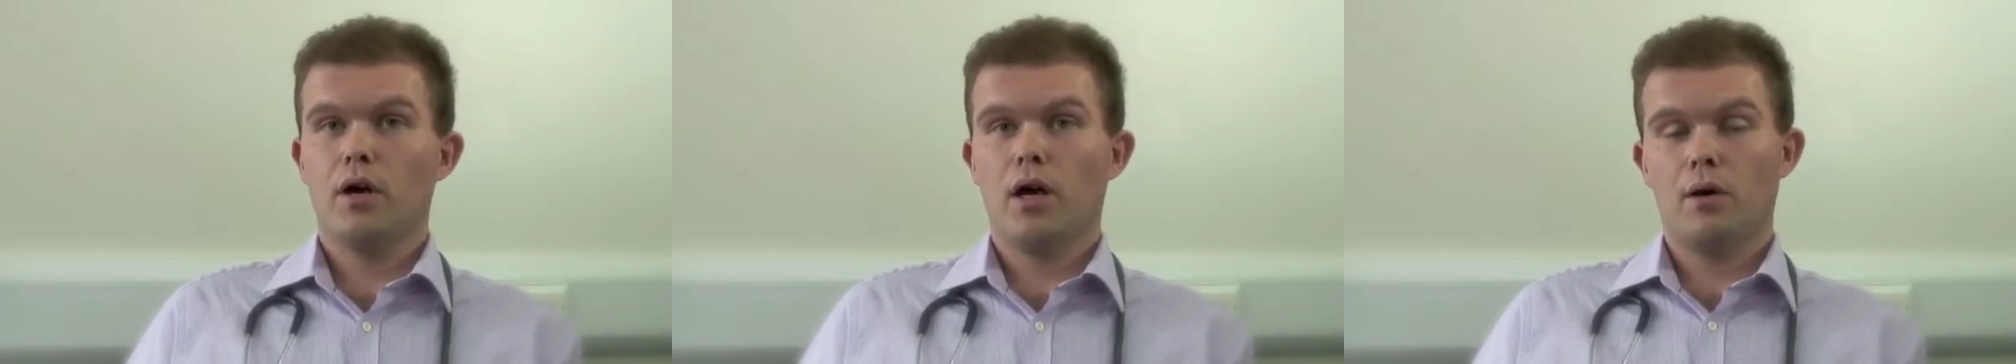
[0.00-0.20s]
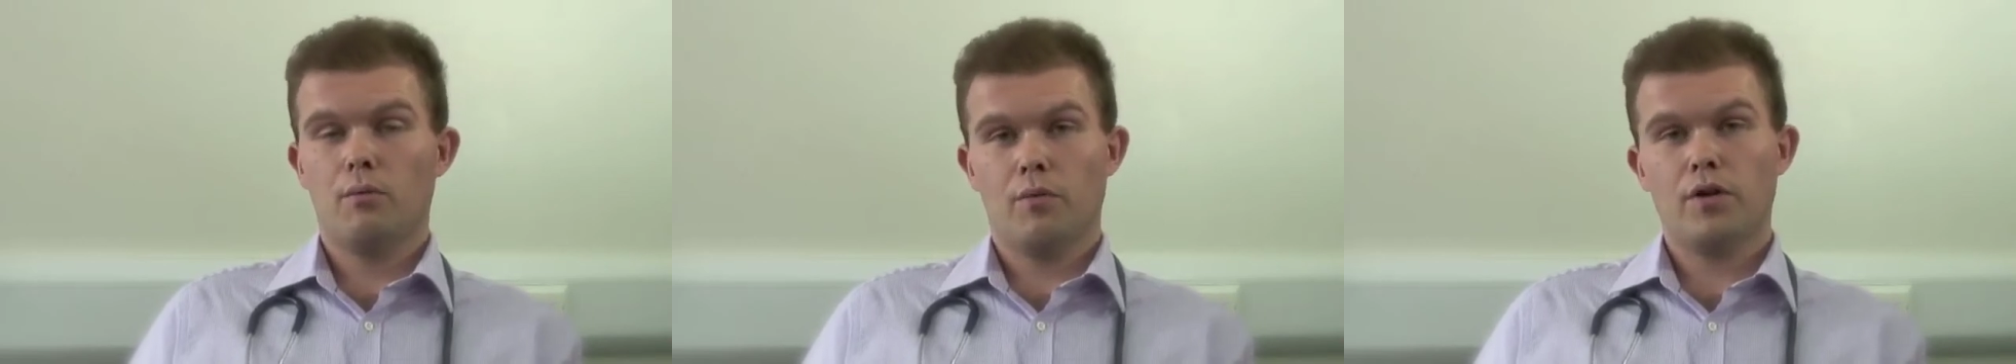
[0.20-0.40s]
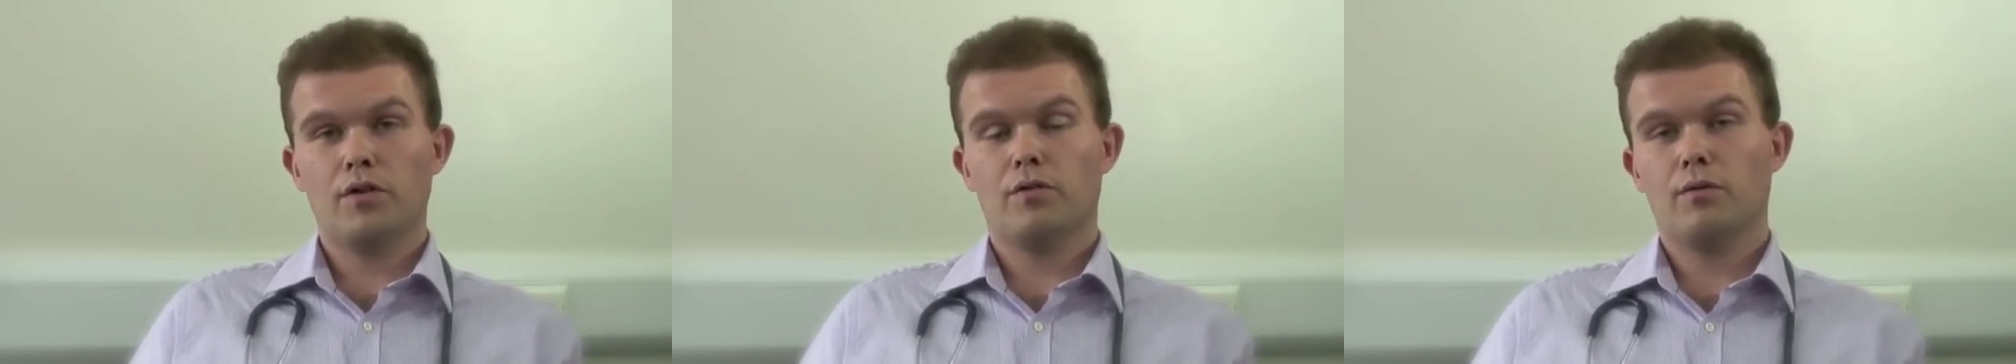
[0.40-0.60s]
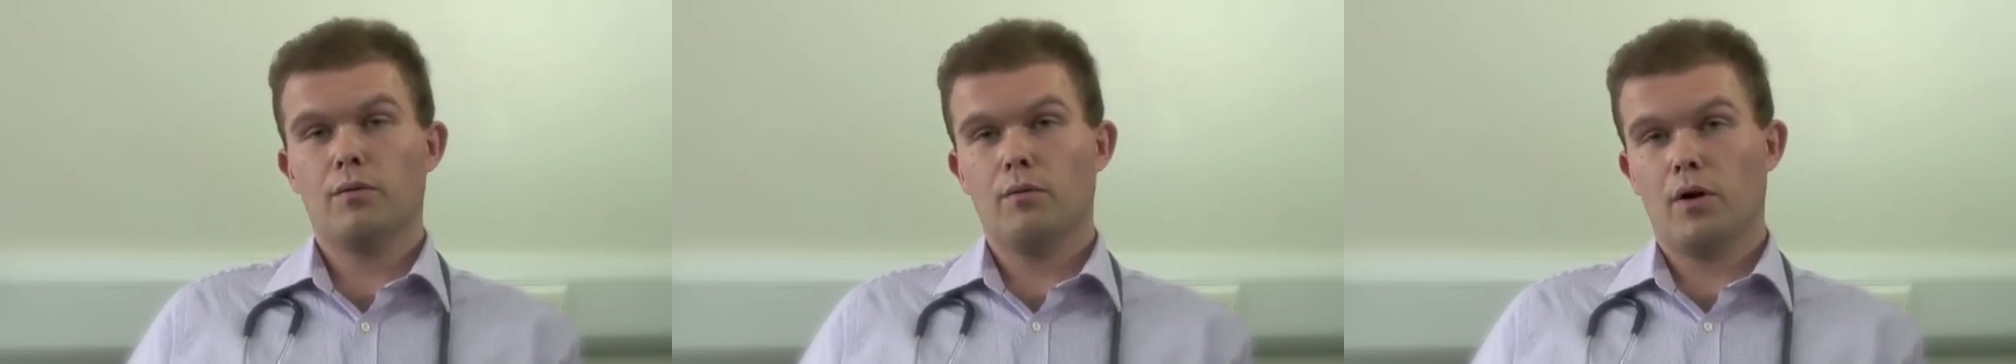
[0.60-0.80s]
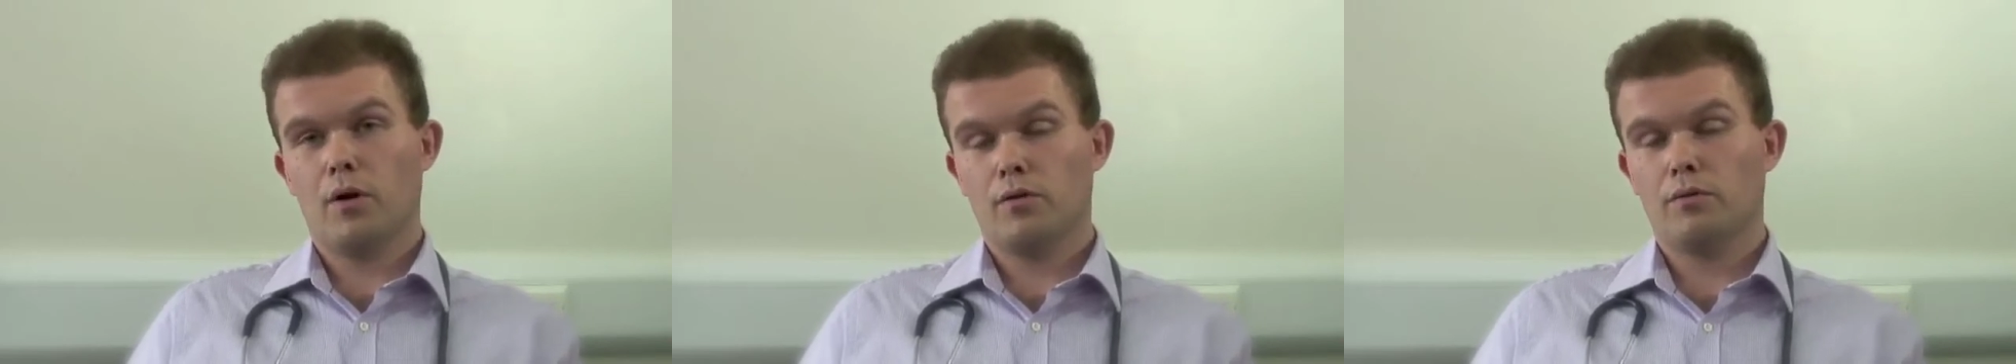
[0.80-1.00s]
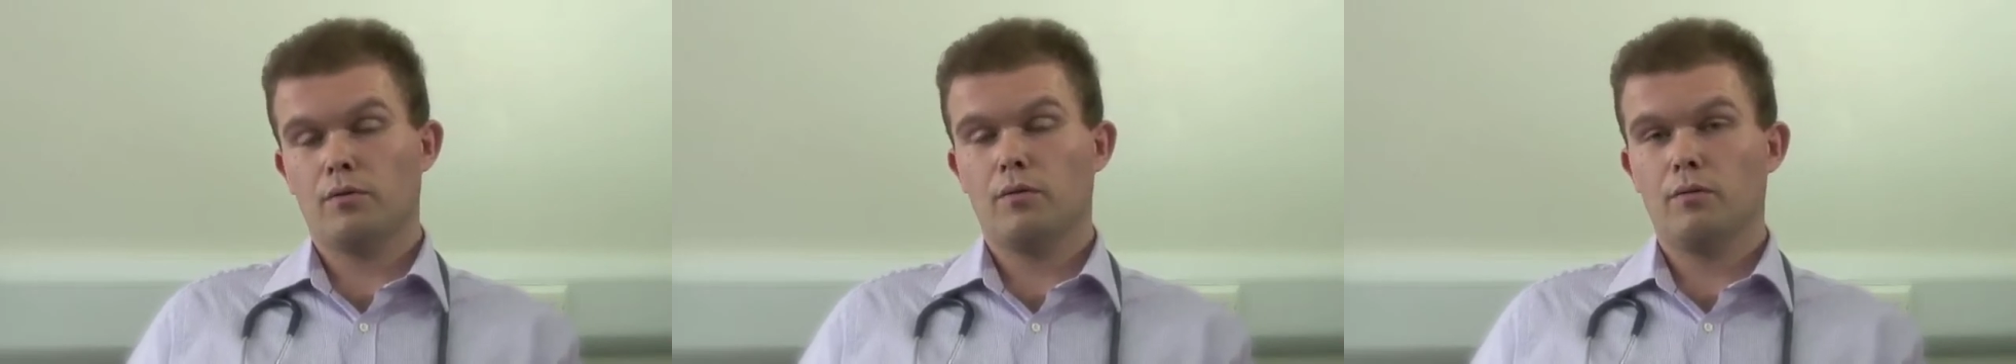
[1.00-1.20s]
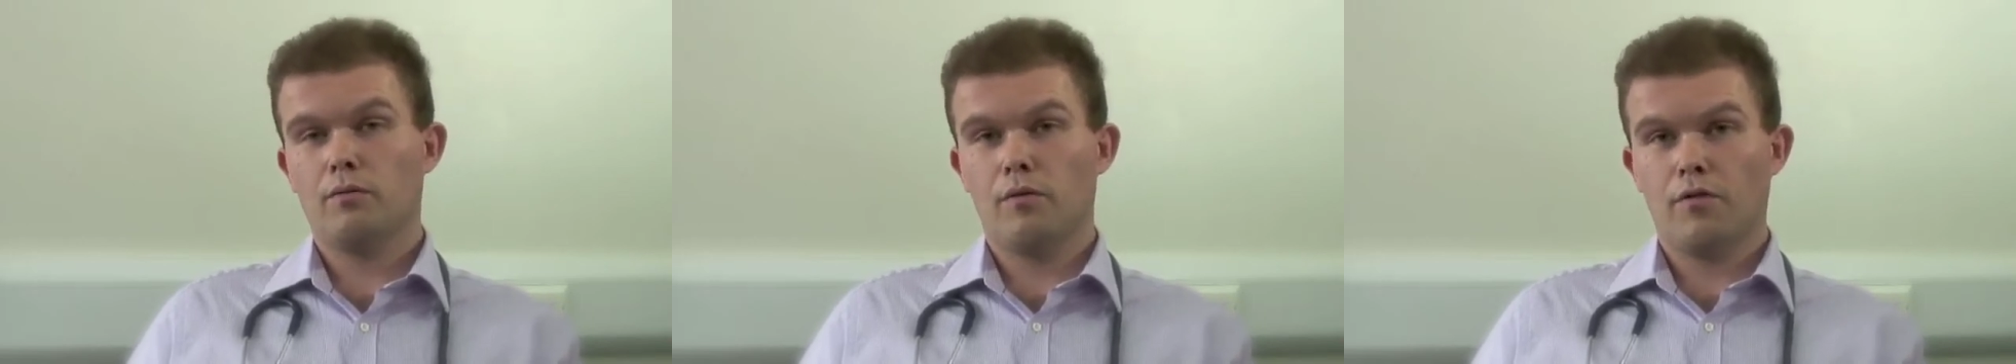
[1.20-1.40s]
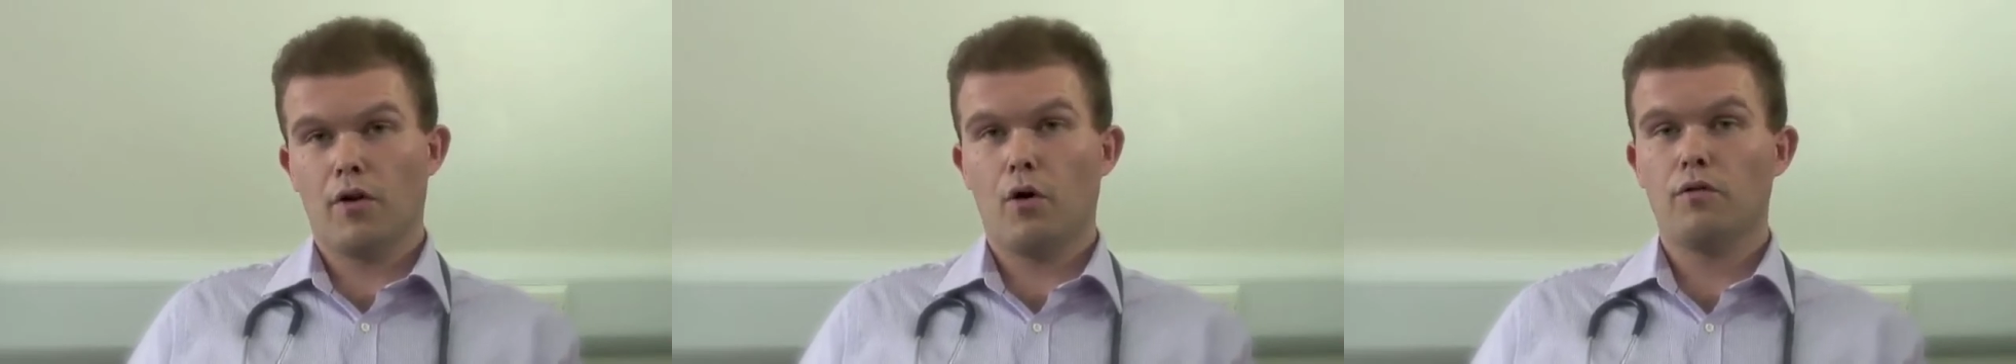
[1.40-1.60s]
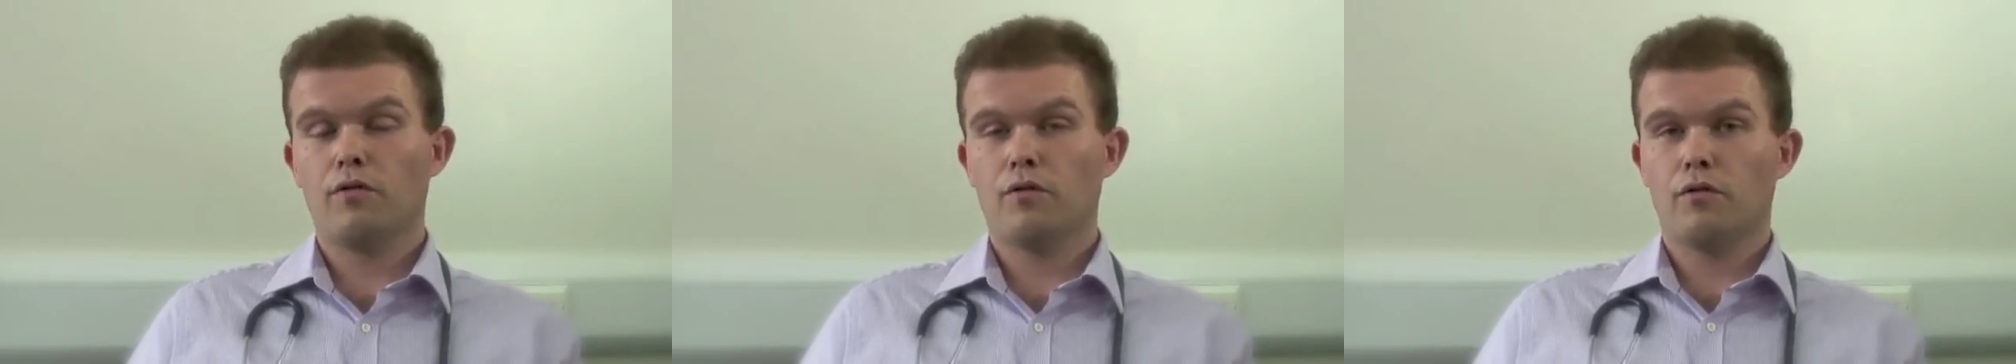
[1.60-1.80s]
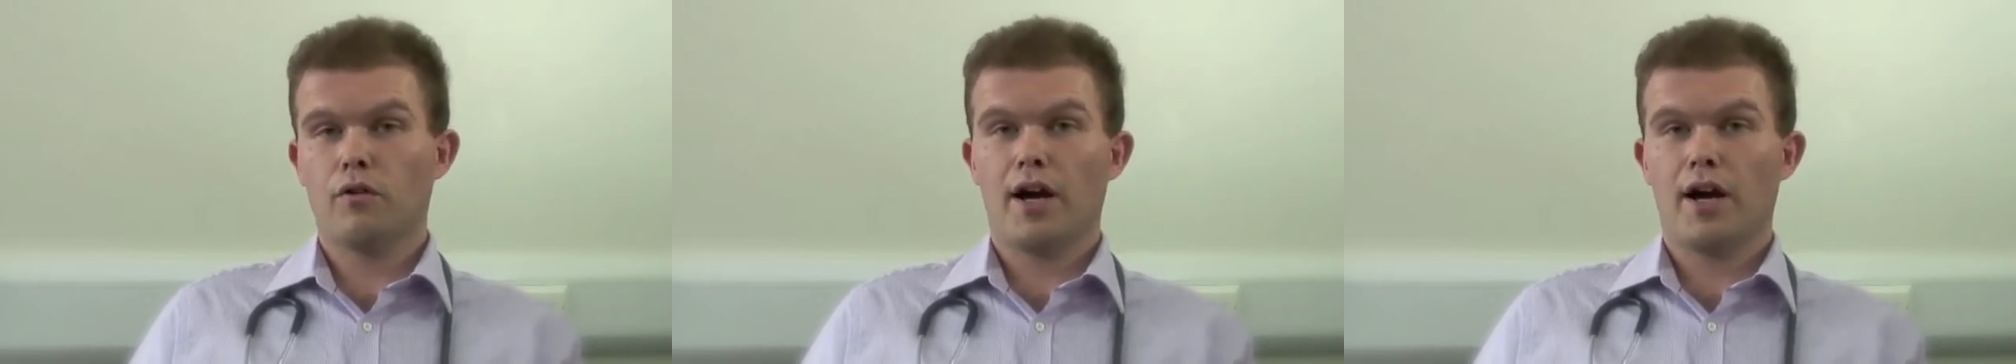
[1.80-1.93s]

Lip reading: in which was involved